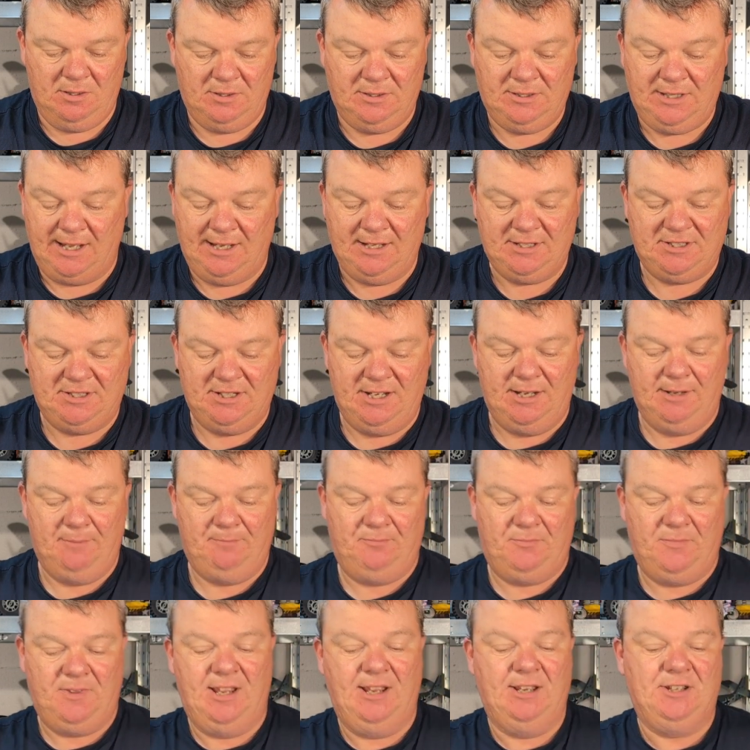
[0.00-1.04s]
That's it.
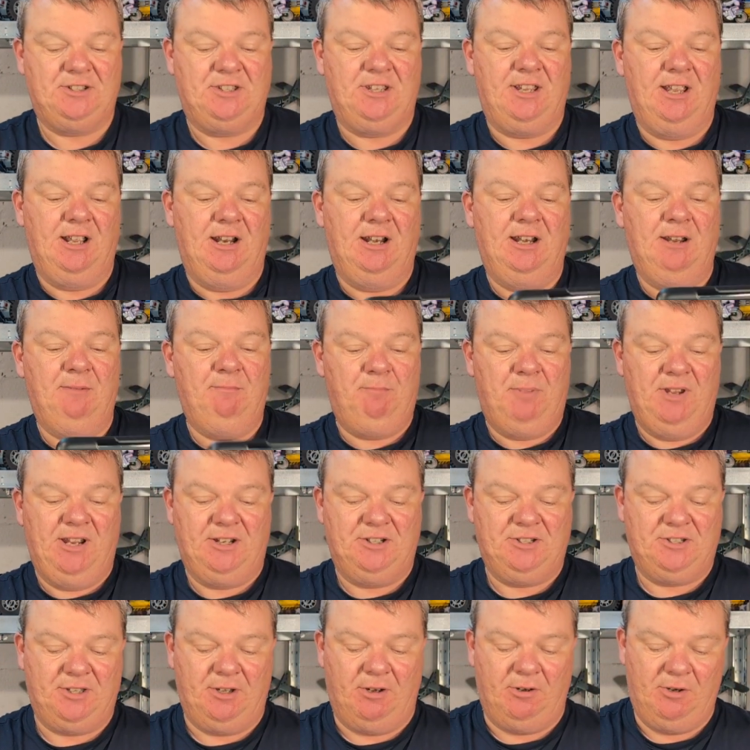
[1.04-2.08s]
It's the Olympic
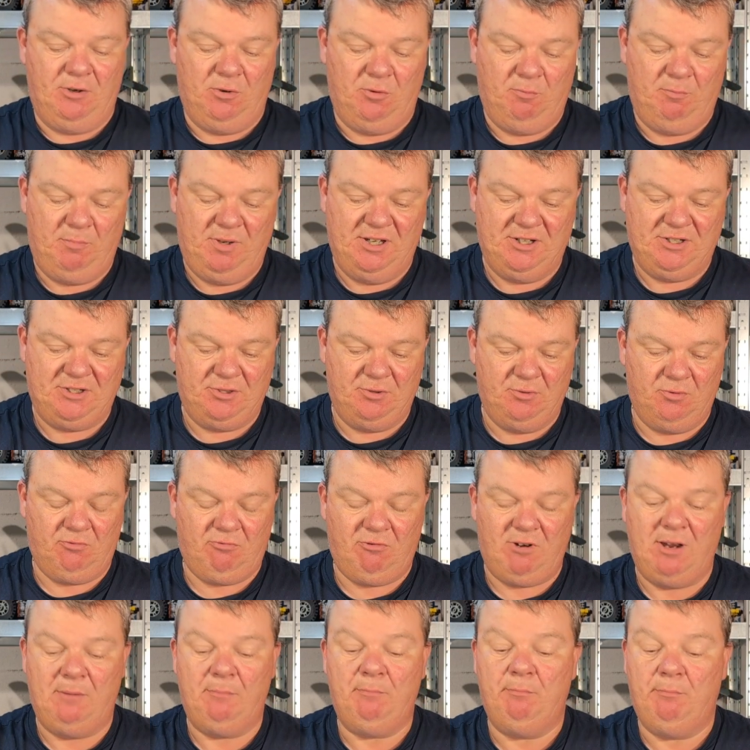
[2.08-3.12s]
style pistol
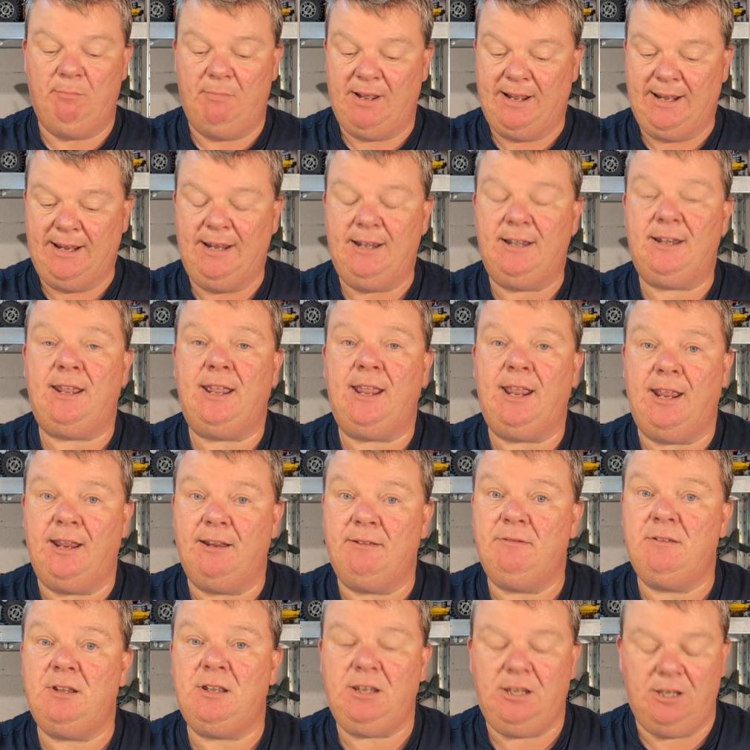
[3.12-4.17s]
grip made
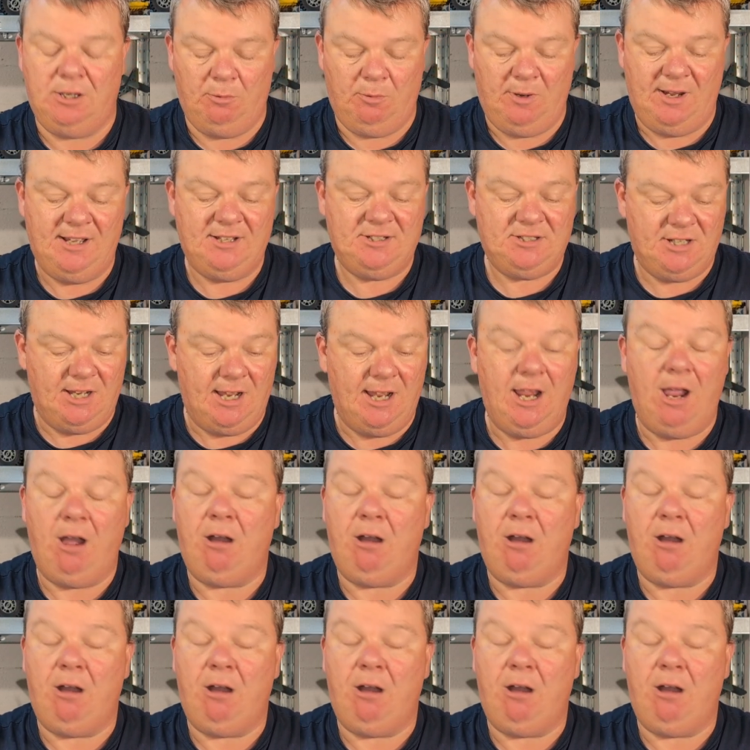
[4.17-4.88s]
in the USA.